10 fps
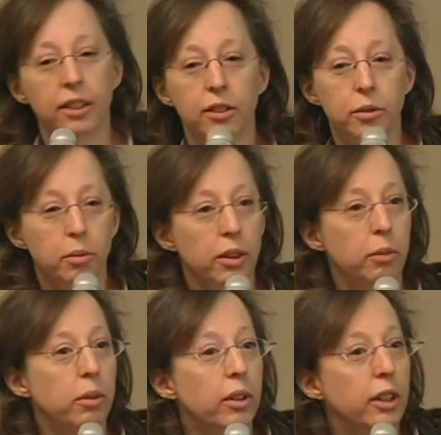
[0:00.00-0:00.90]
That's
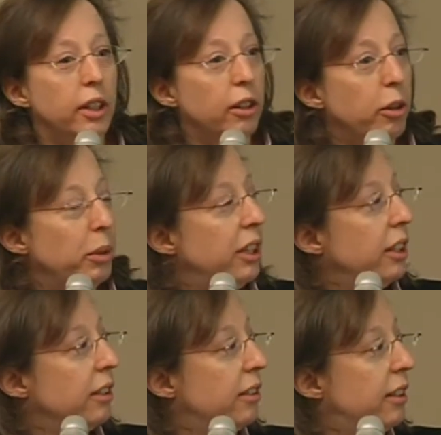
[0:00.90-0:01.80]
really where it all
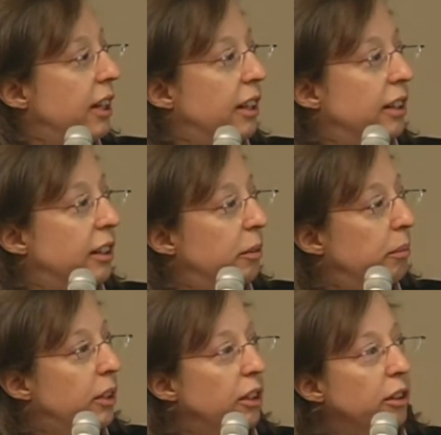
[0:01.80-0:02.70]
begins. That
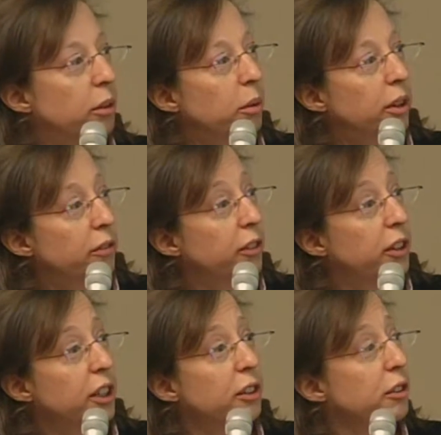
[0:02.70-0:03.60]
can go on for
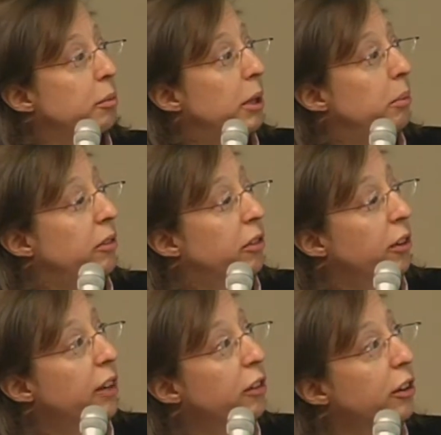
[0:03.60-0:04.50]
years, maybe
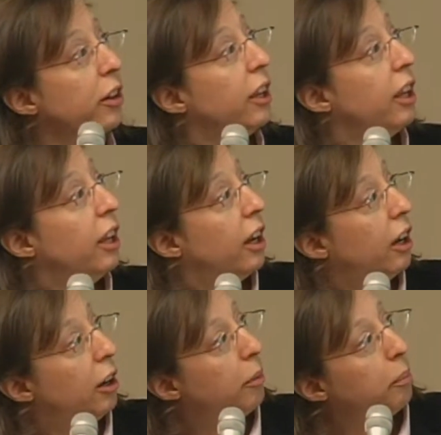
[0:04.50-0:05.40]
forever,
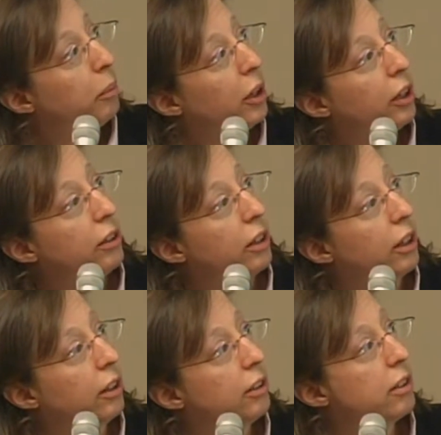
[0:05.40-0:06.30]

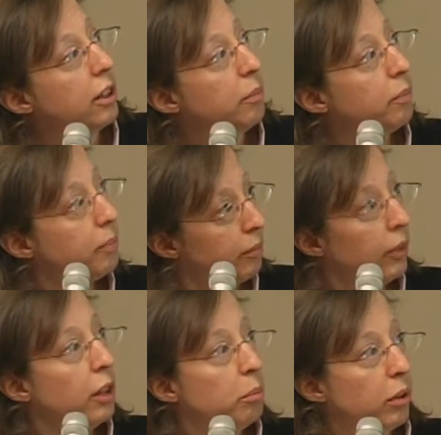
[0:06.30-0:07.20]
but some
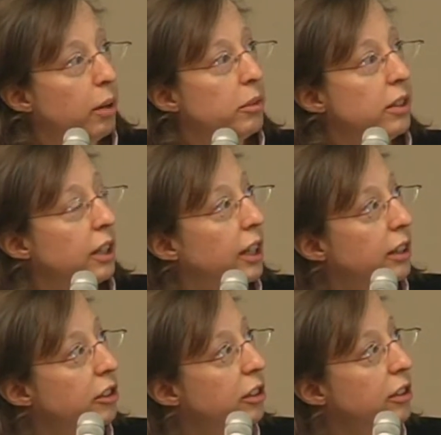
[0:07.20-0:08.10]
promising
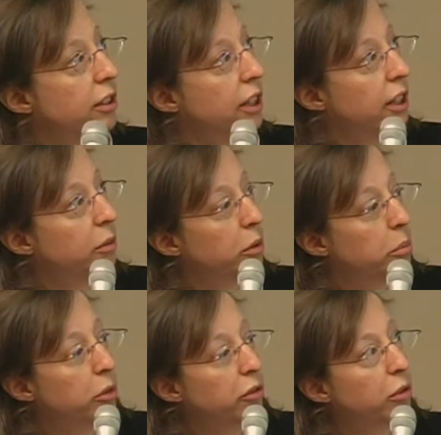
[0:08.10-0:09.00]
agents then
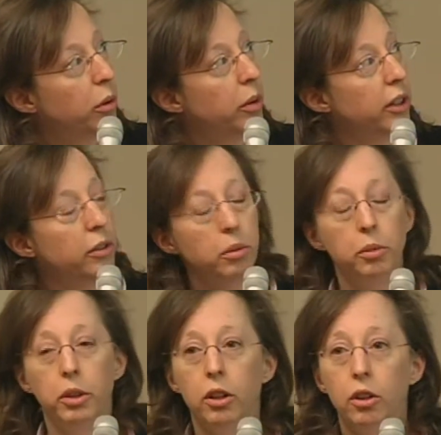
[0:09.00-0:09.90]
would move forward into
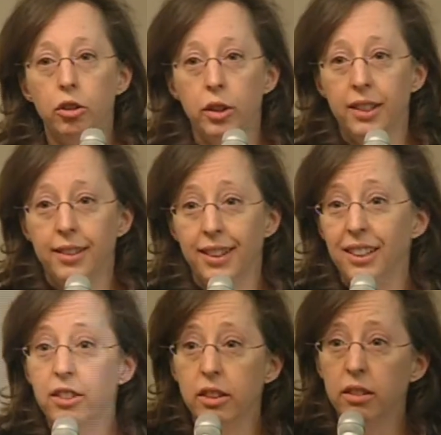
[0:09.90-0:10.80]
what we call
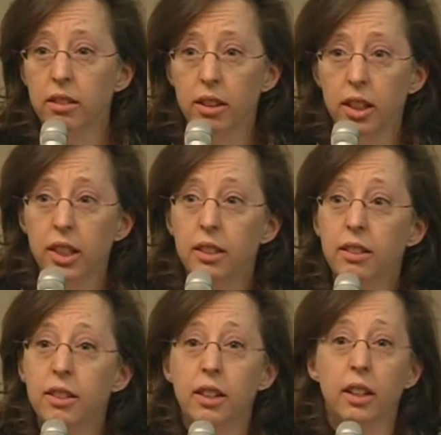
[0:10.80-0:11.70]
translational
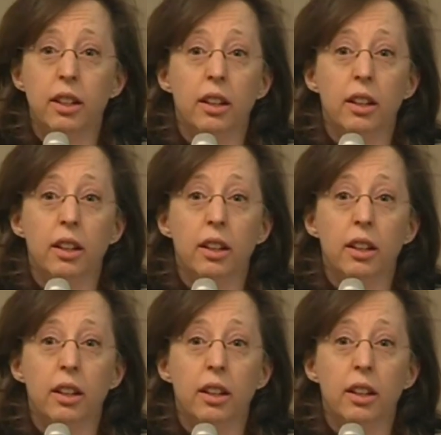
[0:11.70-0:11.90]
science.